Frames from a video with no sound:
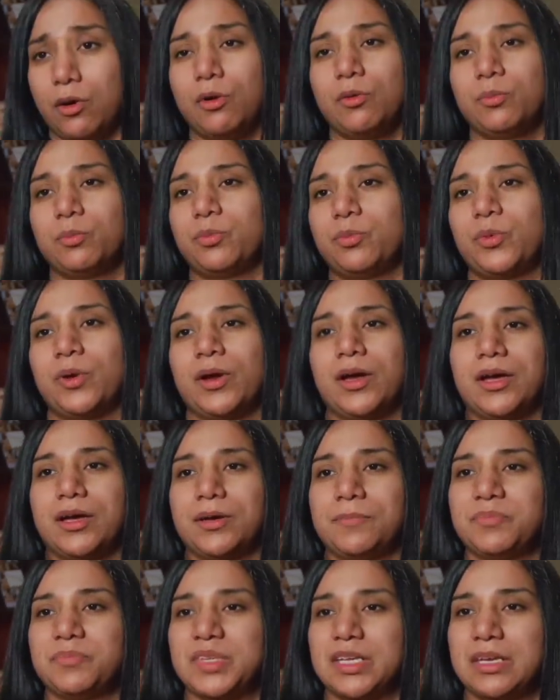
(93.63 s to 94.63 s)

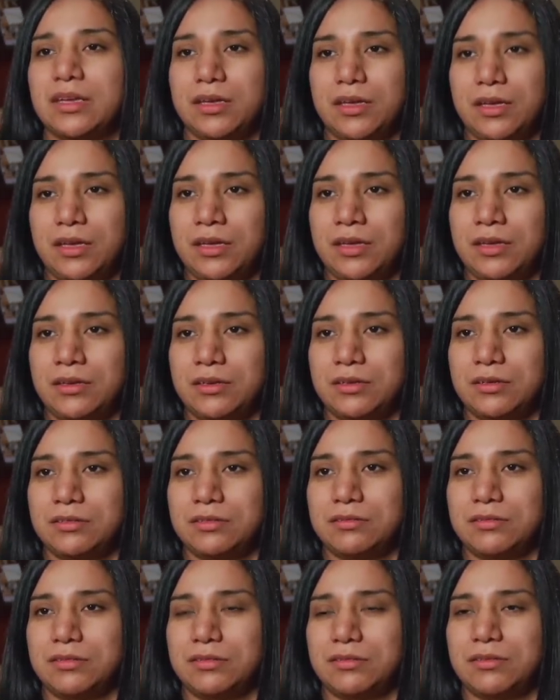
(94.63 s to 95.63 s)
Oprah and
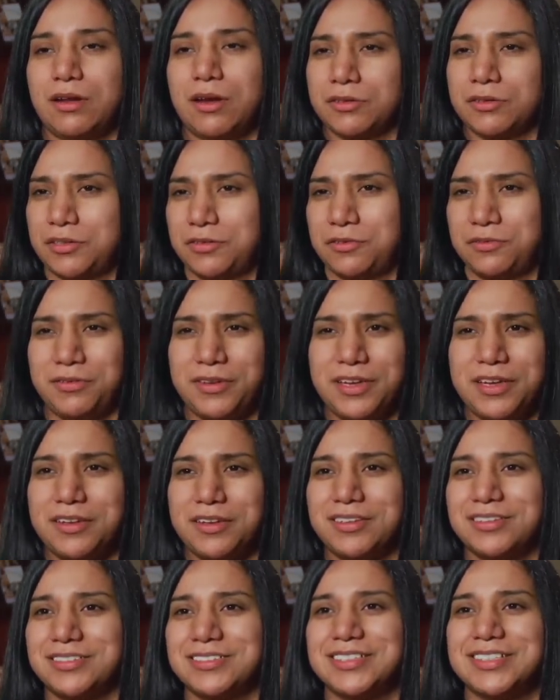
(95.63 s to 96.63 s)
Dr.
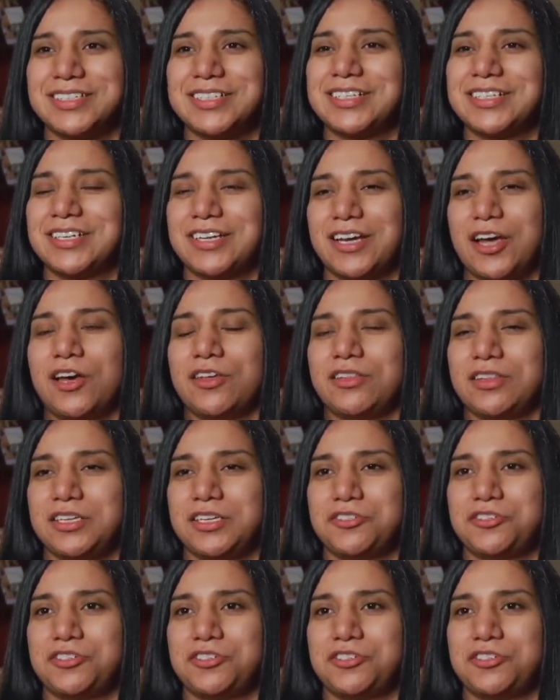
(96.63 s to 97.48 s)
Phil, all these